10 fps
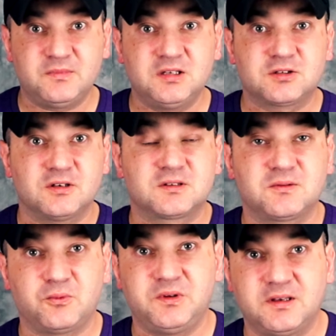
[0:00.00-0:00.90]
t-shirts,
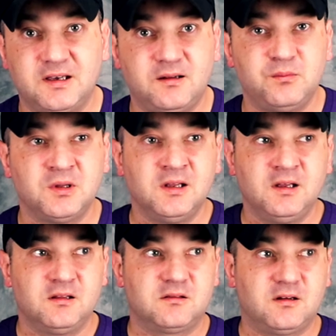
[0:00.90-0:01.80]
when you get them,
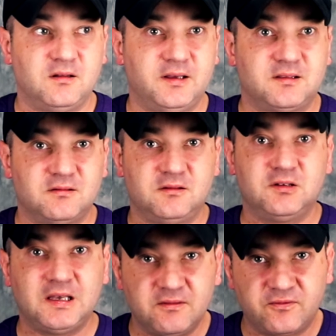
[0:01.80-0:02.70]
they're like, you
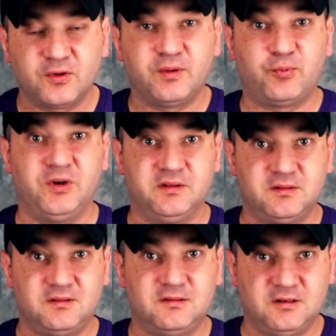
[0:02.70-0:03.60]
can't even feel the print.
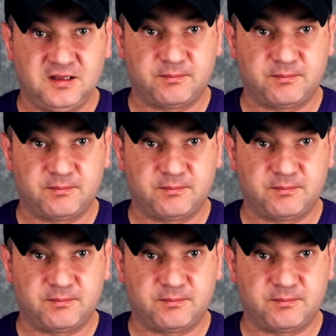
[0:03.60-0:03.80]
They're like